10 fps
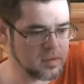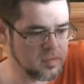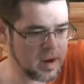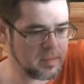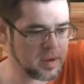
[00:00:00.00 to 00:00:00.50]

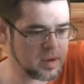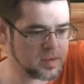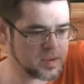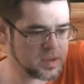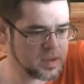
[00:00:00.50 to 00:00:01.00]

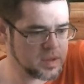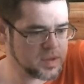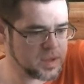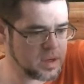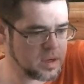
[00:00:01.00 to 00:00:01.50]
rainbows.
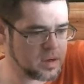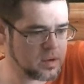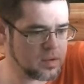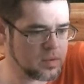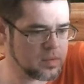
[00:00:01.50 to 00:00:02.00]

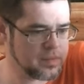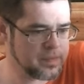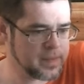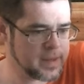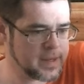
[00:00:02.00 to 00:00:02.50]
So,
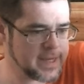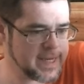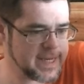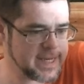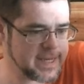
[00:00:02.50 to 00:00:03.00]

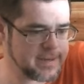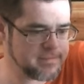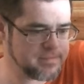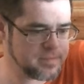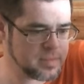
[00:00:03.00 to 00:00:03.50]

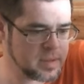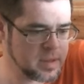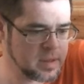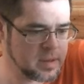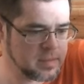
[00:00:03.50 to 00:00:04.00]
um,
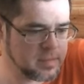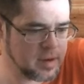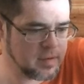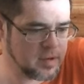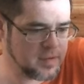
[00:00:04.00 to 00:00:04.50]
not
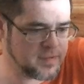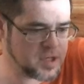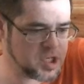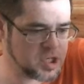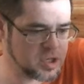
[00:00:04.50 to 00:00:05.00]
really for
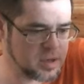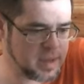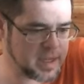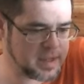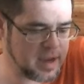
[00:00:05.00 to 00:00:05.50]
sure
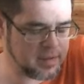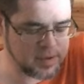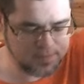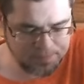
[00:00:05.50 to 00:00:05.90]
about that one.